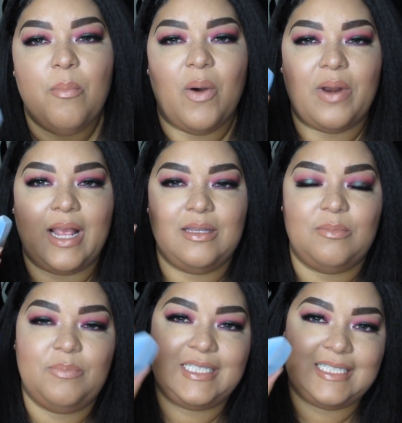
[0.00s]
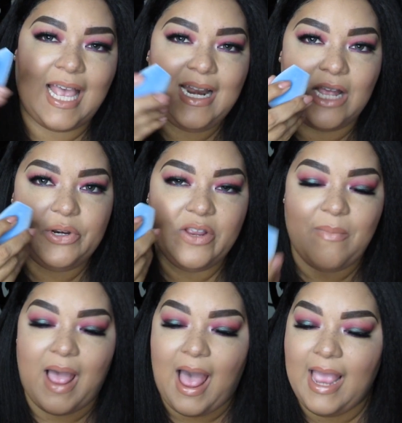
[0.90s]
but when I set underneath
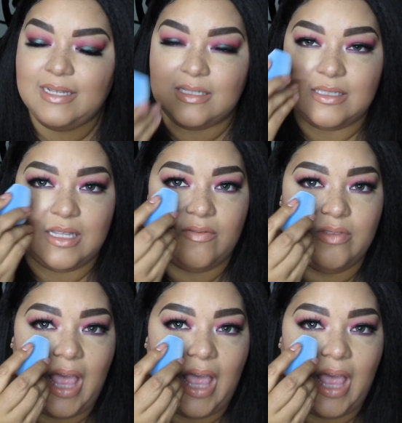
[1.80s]
my eyes and stuff,